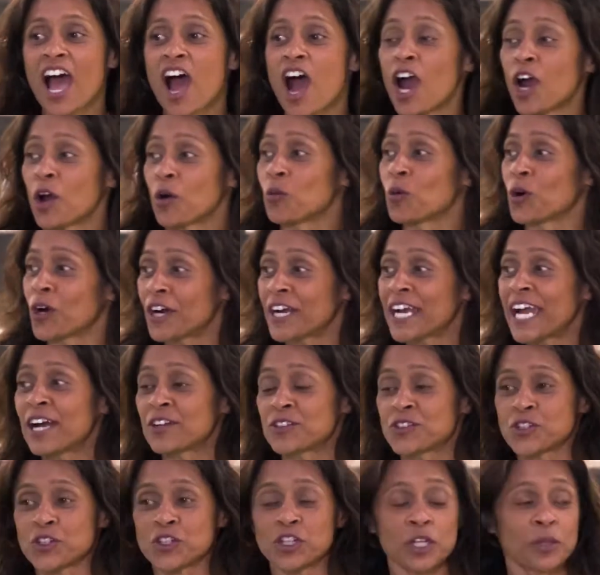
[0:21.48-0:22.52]
our
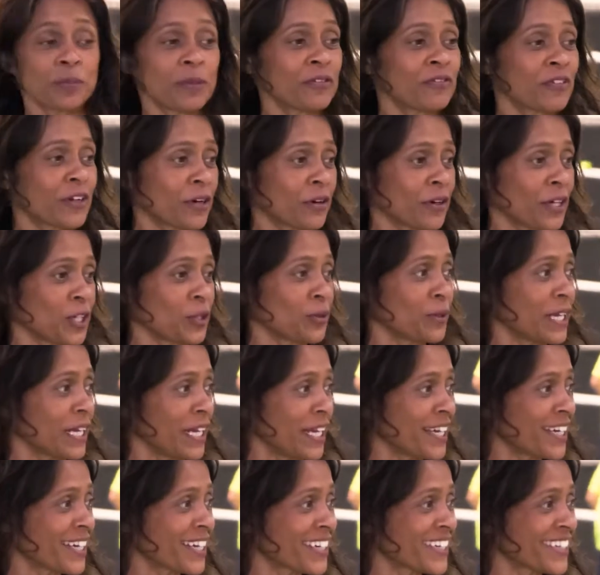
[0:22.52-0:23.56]
workouts are going to be very
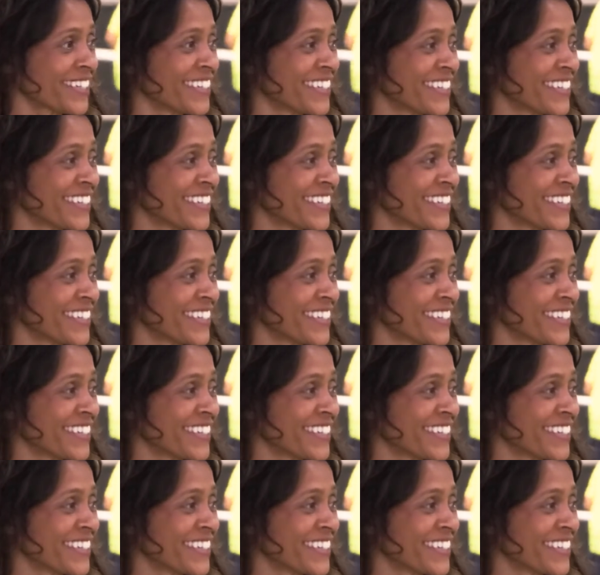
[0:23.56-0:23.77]
unique.